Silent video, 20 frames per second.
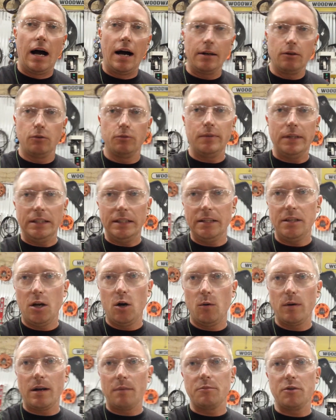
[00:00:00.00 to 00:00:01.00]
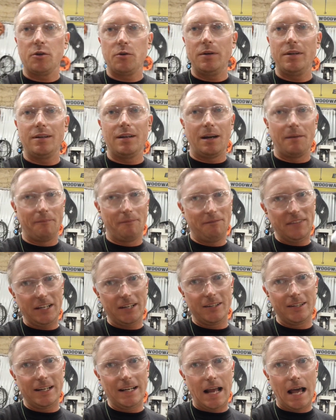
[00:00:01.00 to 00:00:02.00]
I don't really know what I'm doing. I'm
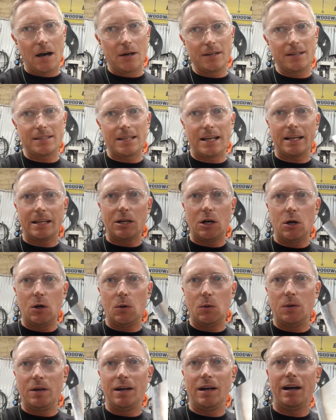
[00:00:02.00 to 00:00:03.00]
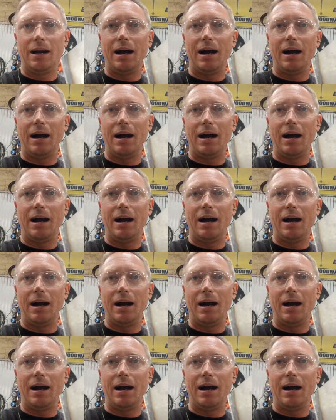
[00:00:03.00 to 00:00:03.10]
figuring it out as I go.